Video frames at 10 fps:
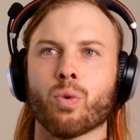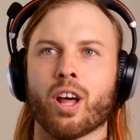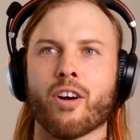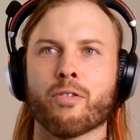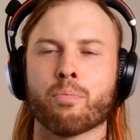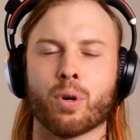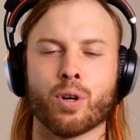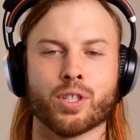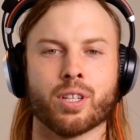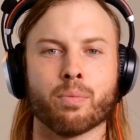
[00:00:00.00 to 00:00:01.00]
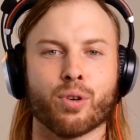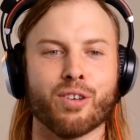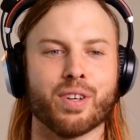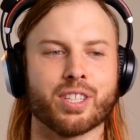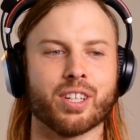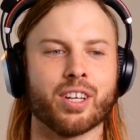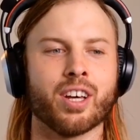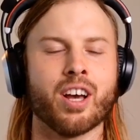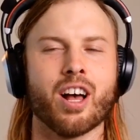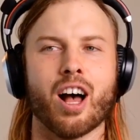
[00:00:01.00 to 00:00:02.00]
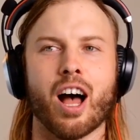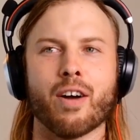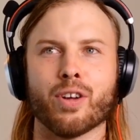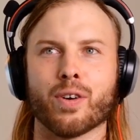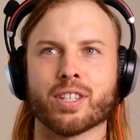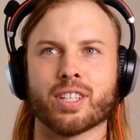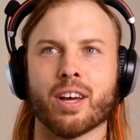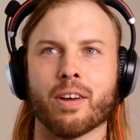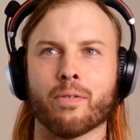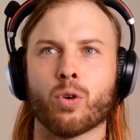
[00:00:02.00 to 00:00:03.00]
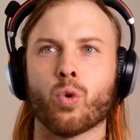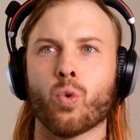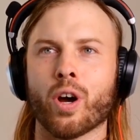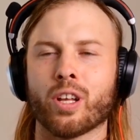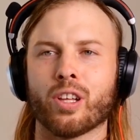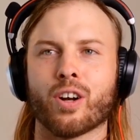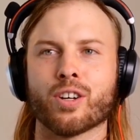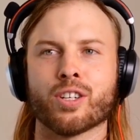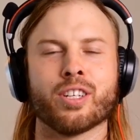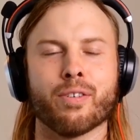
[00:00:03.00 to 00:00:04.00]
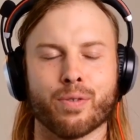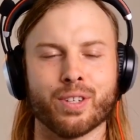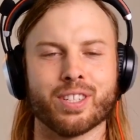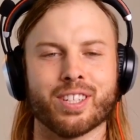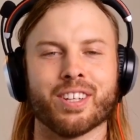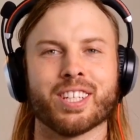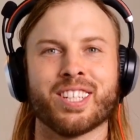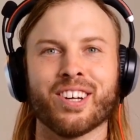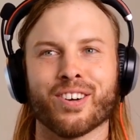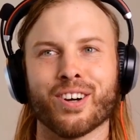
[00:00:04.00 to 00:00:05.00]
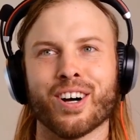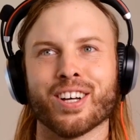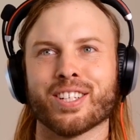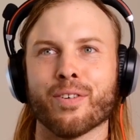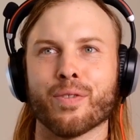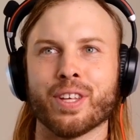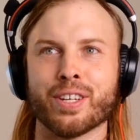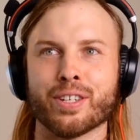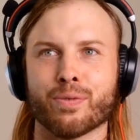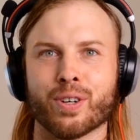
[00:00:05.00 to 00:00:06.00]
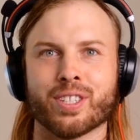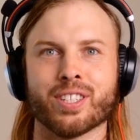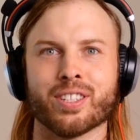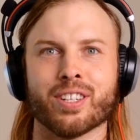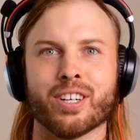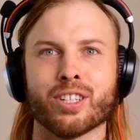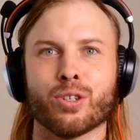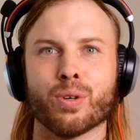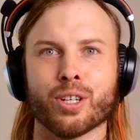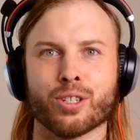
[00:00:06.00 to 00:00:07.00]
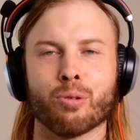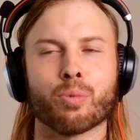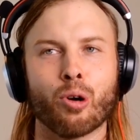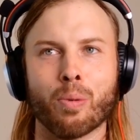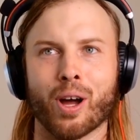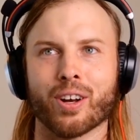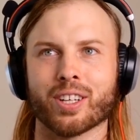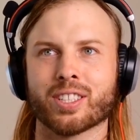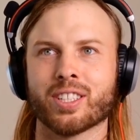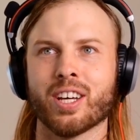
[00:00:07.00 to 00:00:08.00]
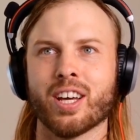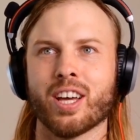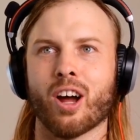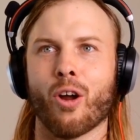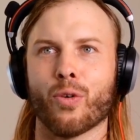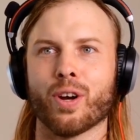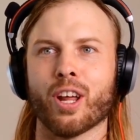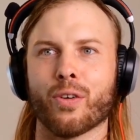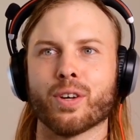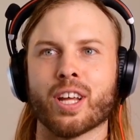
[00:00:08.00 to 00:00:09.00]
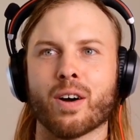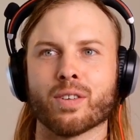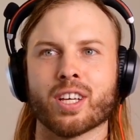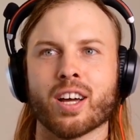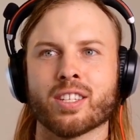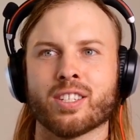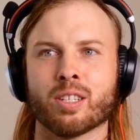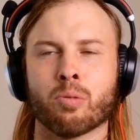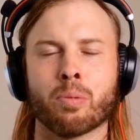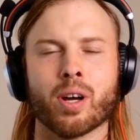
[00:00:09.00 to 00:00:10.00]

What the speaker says: When I've purchased them previously, I've noticed a quite large difference in the sticker cost of these versus the traditional probiotics. Are there any other downsides to spore